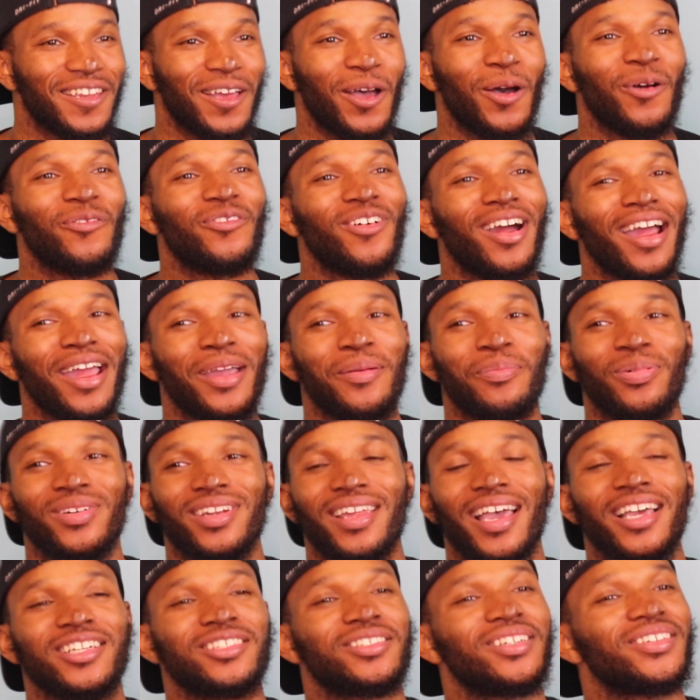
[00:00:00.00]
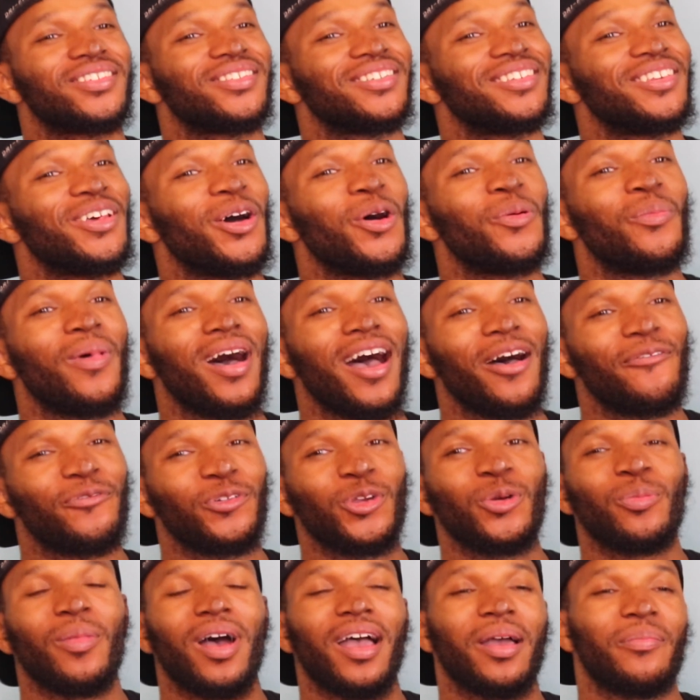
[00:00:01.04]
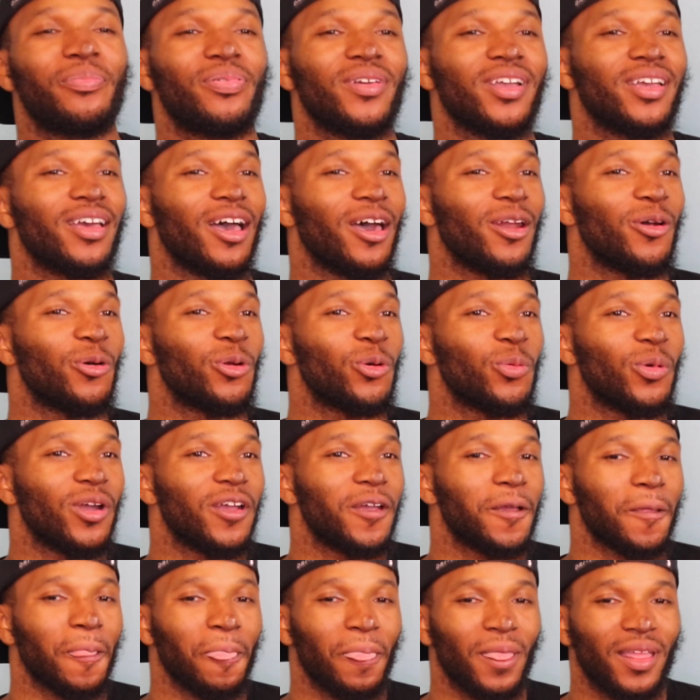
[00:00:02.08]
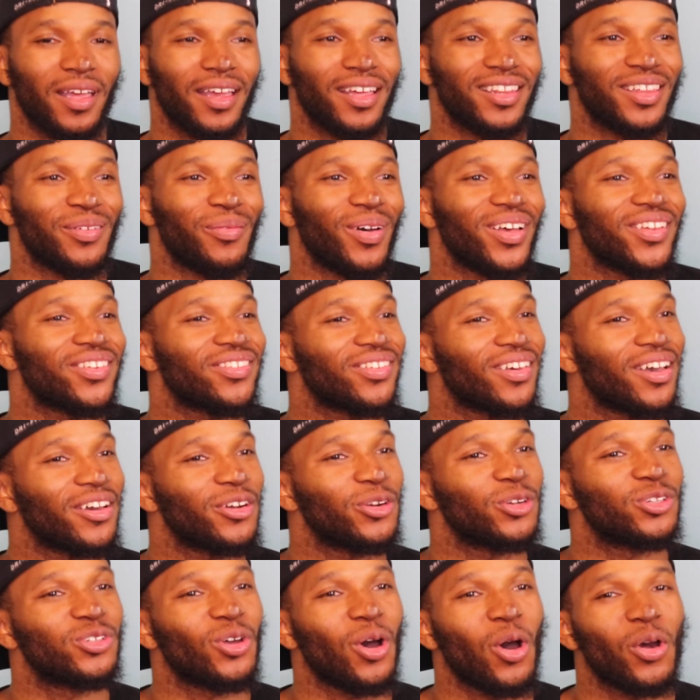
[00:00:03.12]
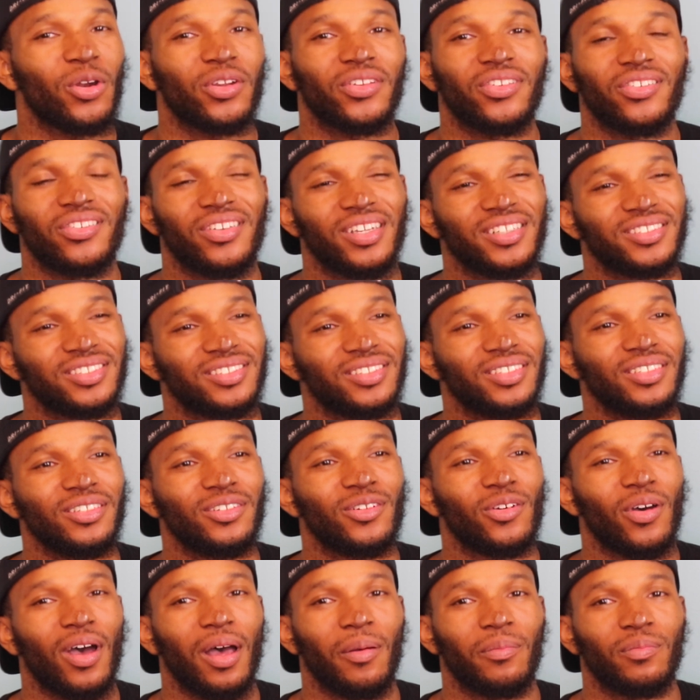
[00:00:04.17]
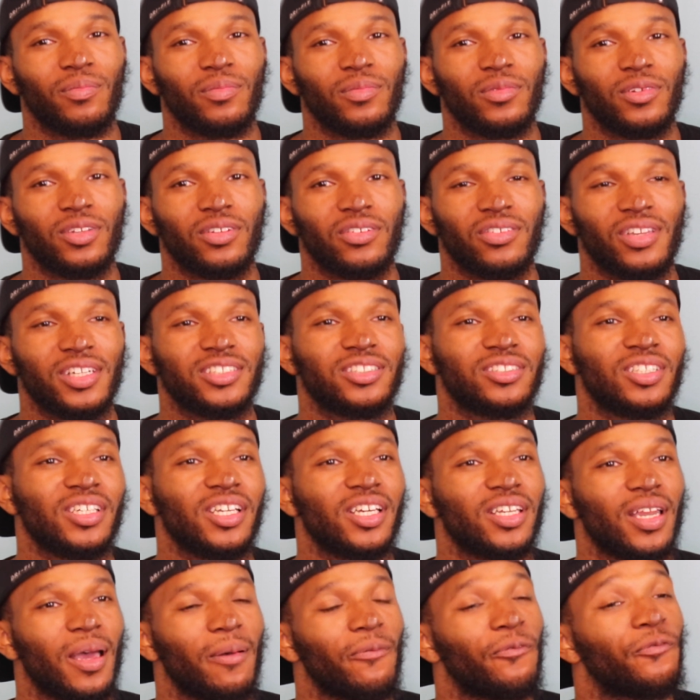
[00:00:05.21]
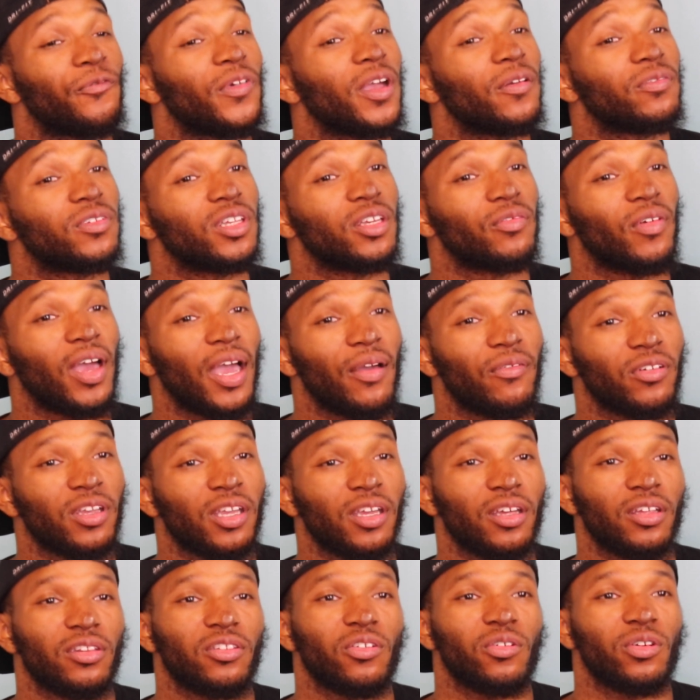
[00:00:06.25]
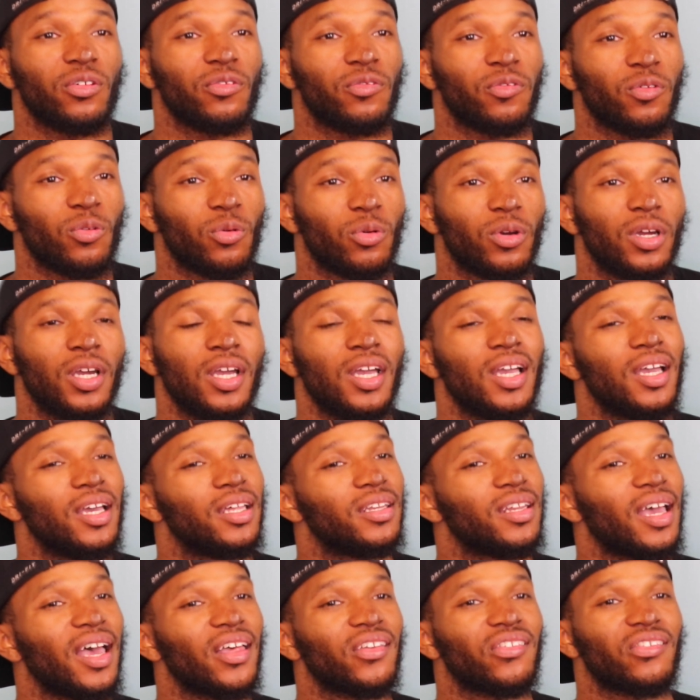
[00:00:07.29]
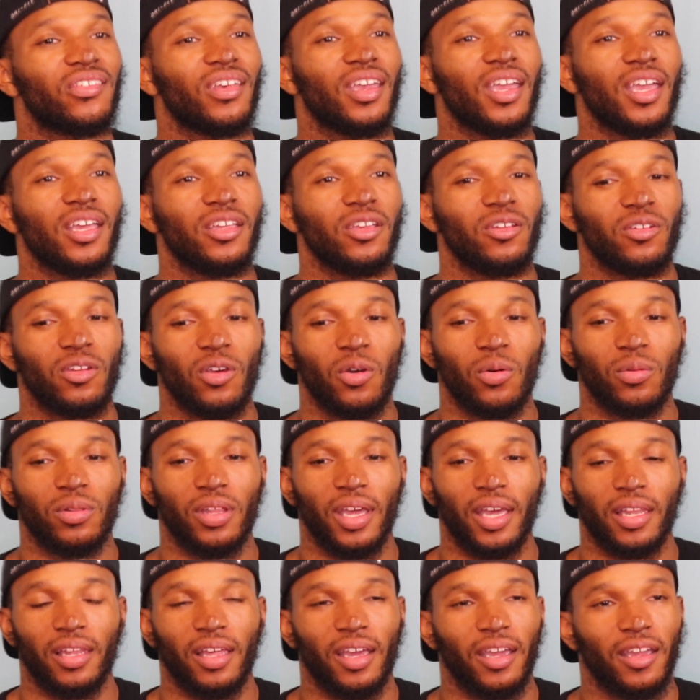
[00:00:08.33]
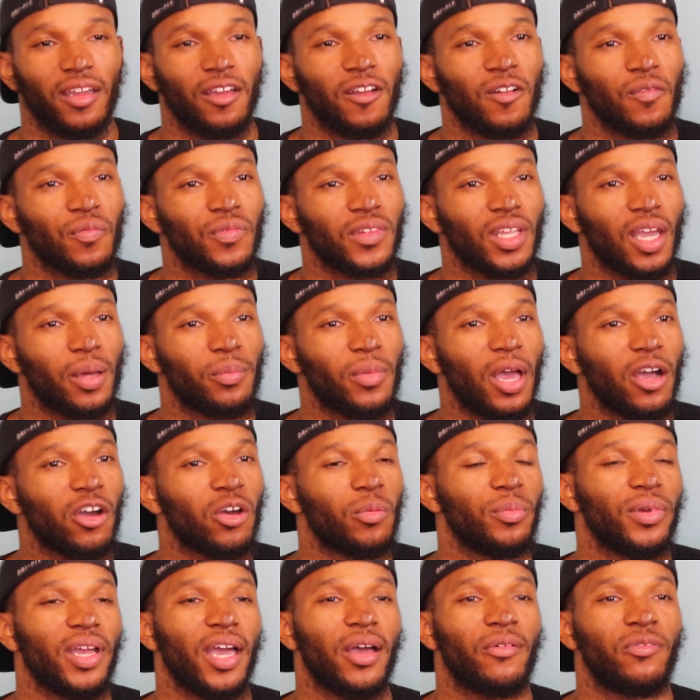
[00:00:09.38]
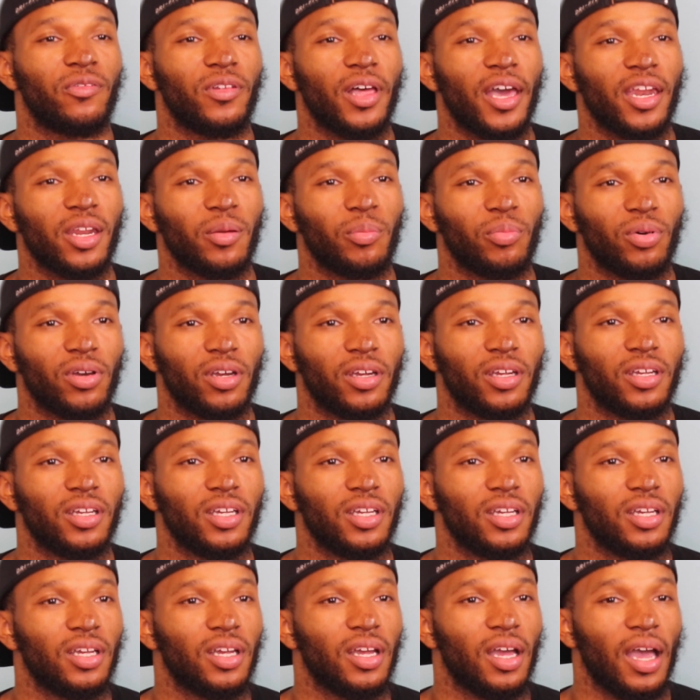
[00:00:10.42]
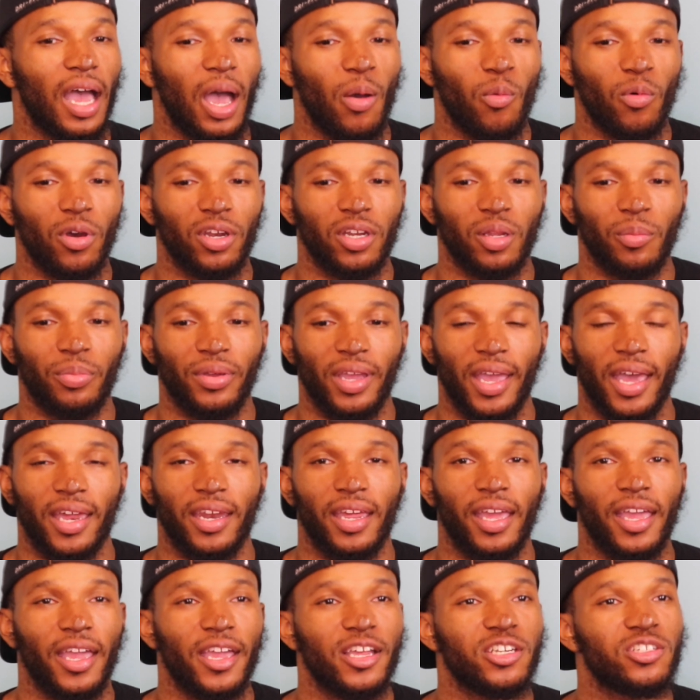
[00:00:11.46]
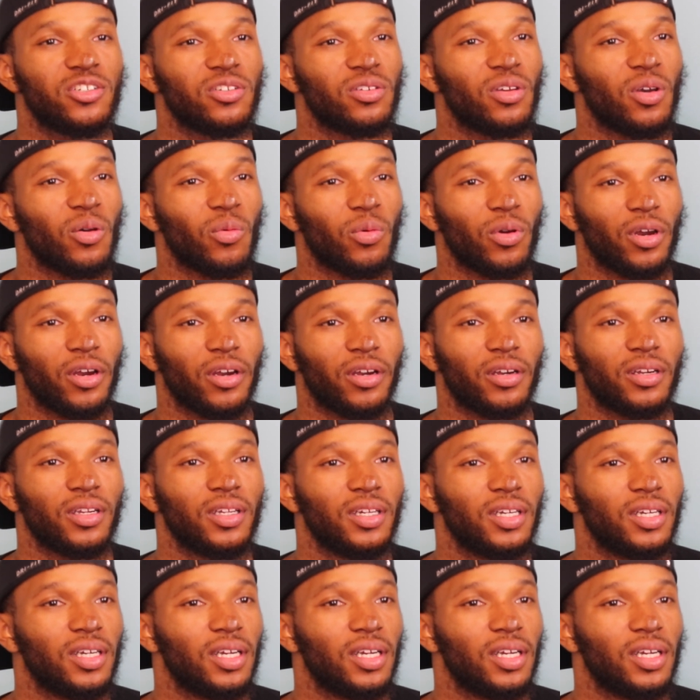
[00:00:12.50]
You know, right, but that's just, you know, my view, my opinion. I don't want to wait, and then my son or daughter, I'm 16, I'm 50 if I have a kid at 34. Right. Not saying, you know, that, like, I'm not going to be athletic, but I want to be at an age, you know, where